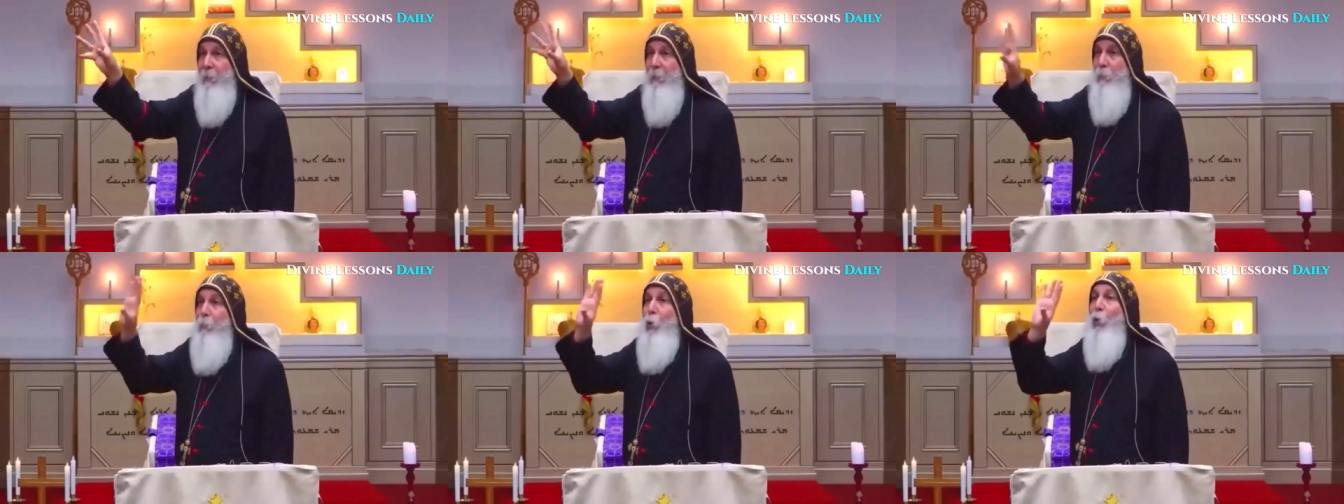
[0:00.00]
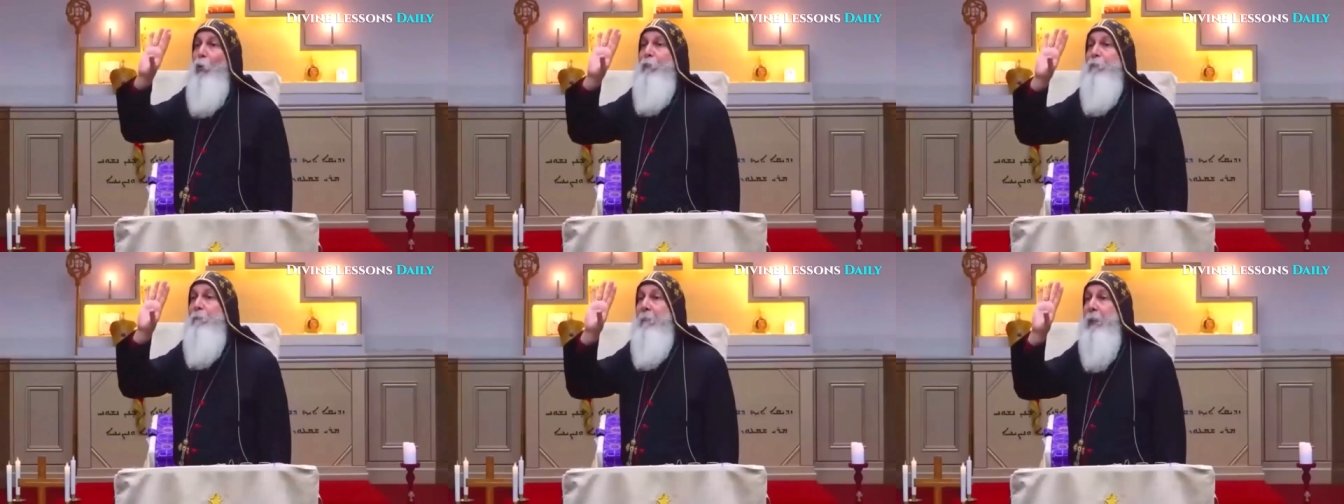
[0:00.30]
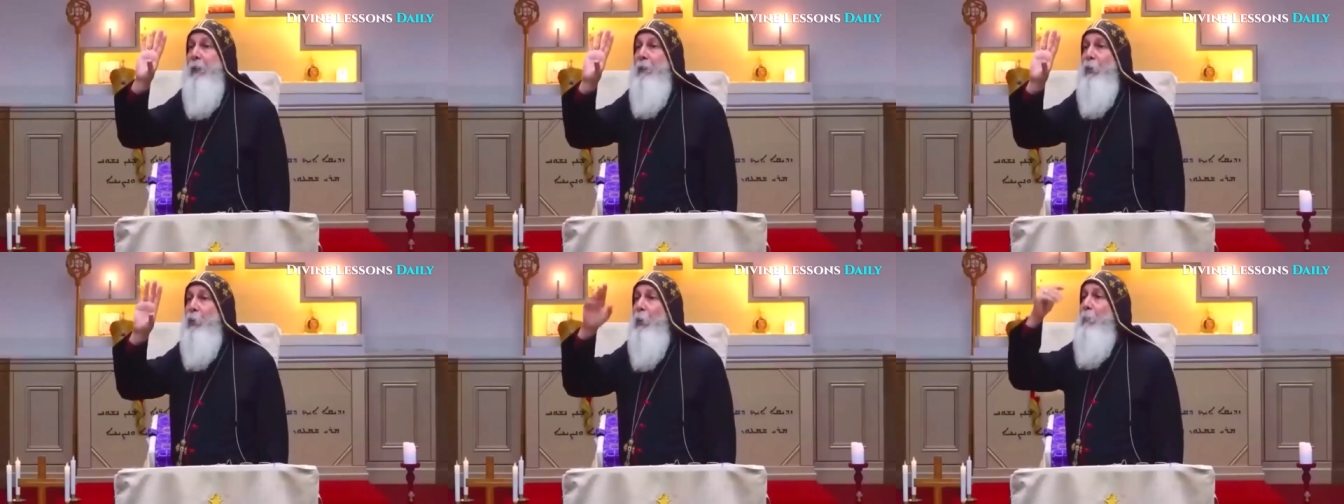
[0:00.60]

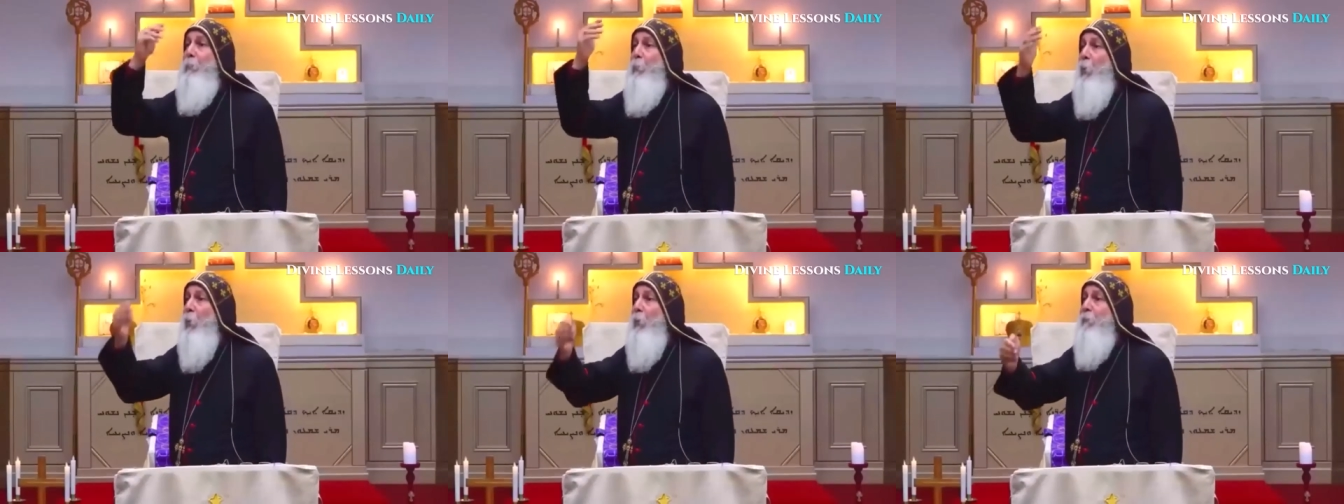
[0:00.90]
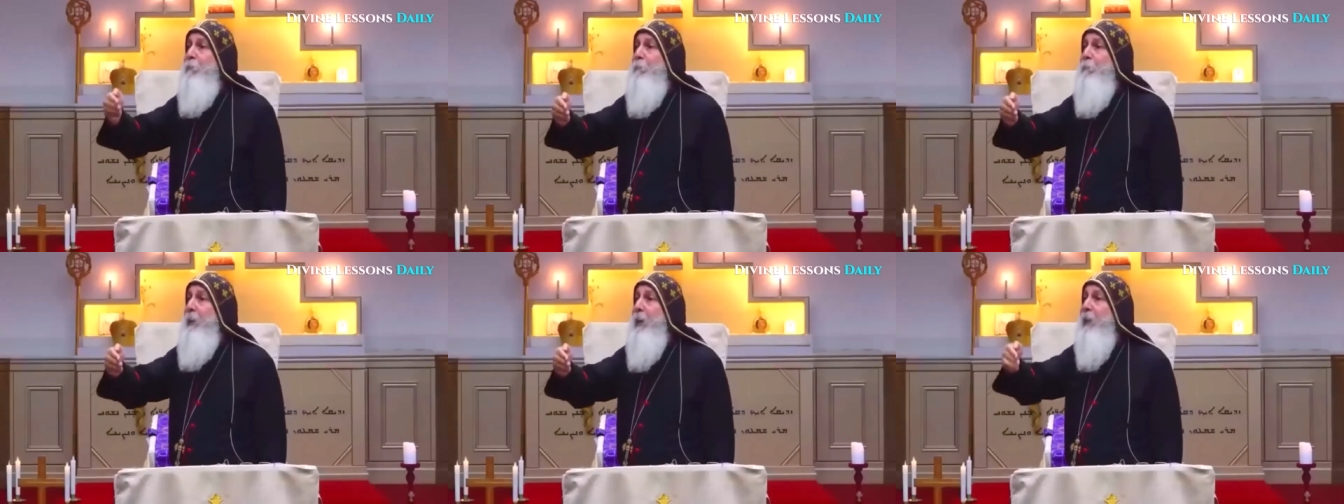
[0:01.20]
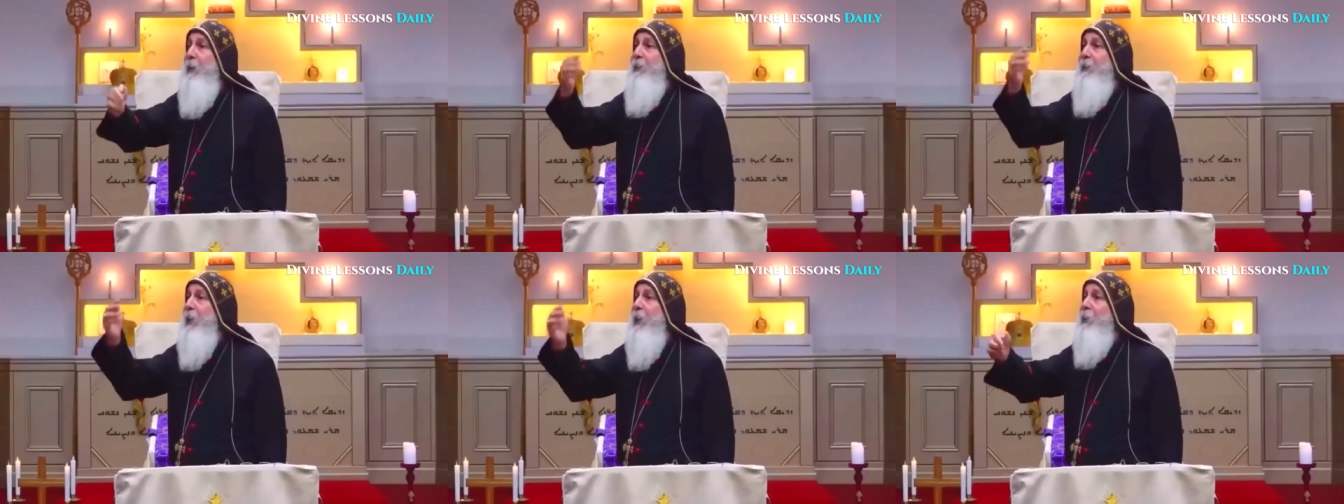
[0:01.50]
movement.
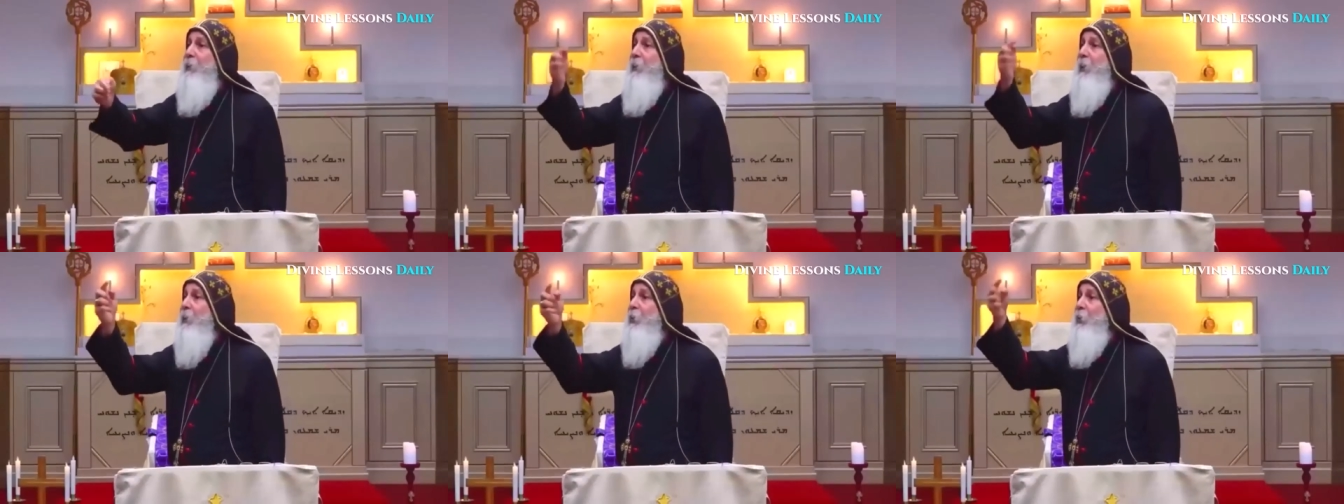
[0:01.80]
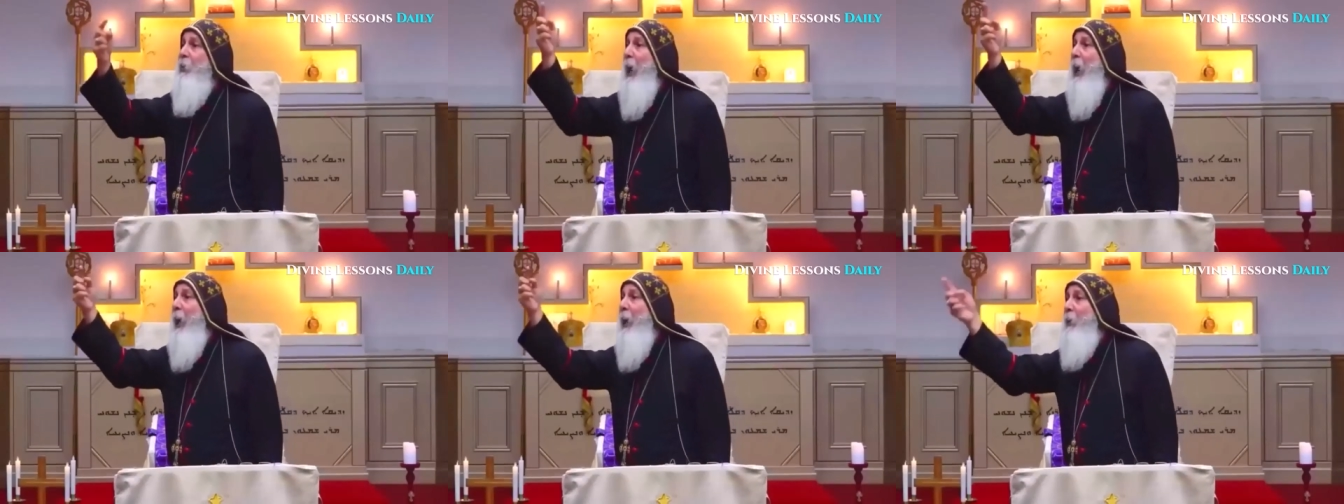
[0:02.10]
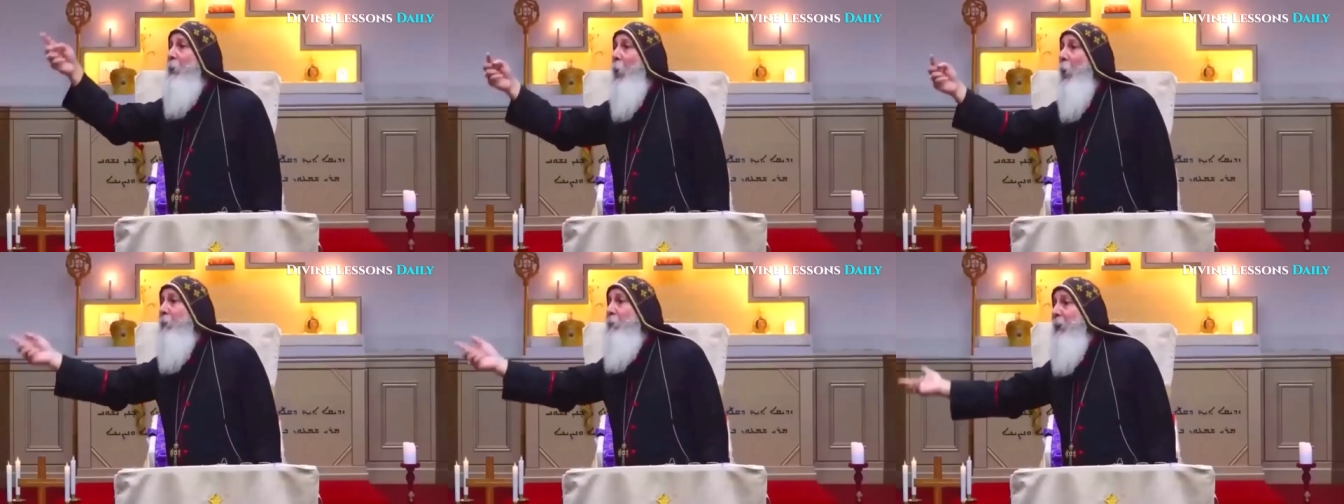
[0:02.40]
Movement is the
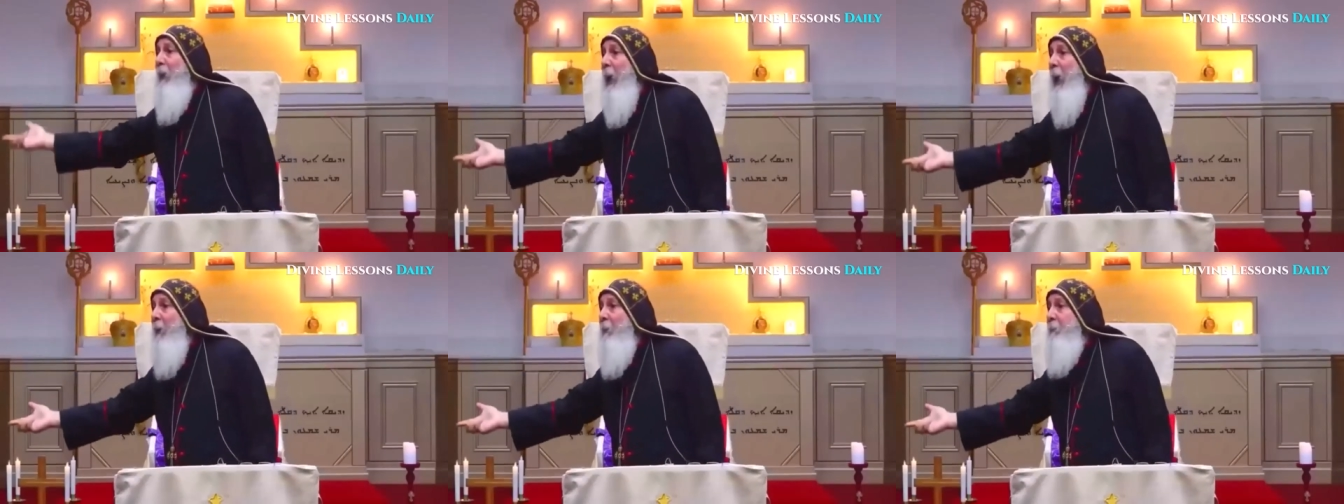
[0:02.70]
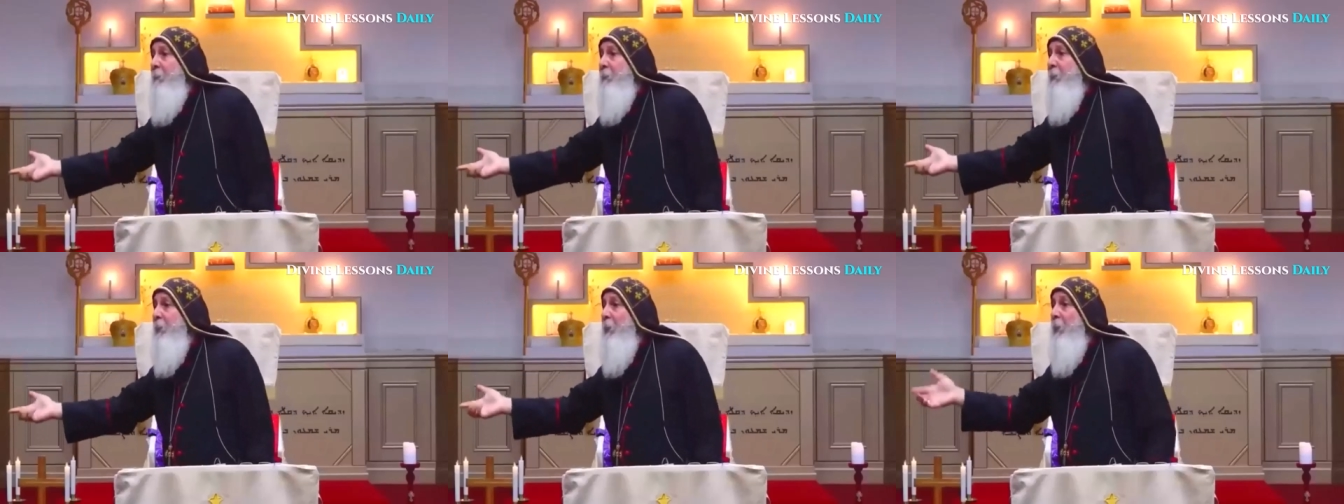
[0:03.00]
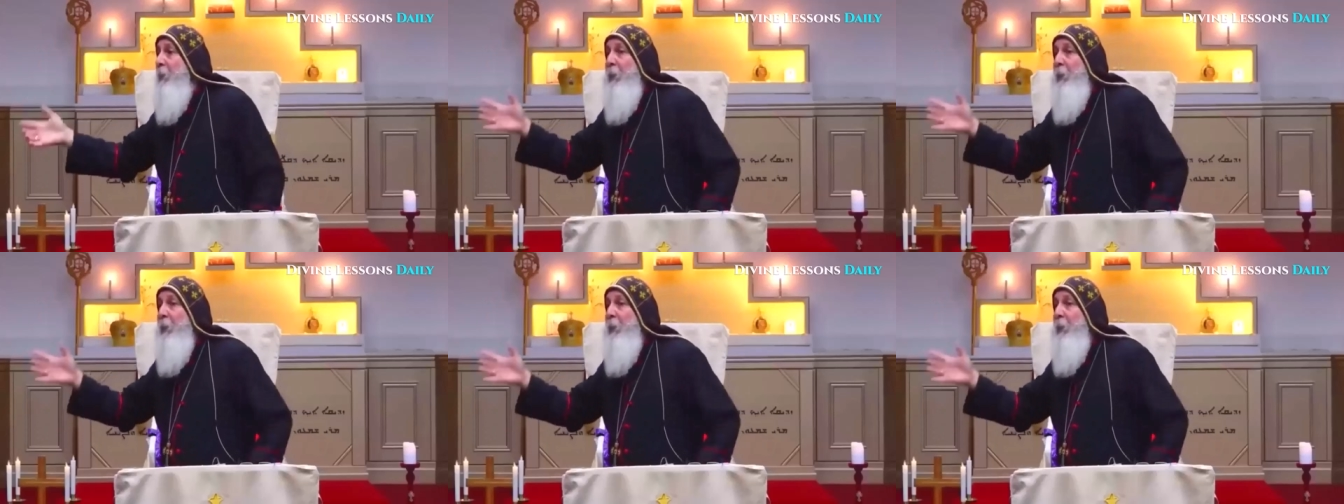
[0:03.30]
sign of life.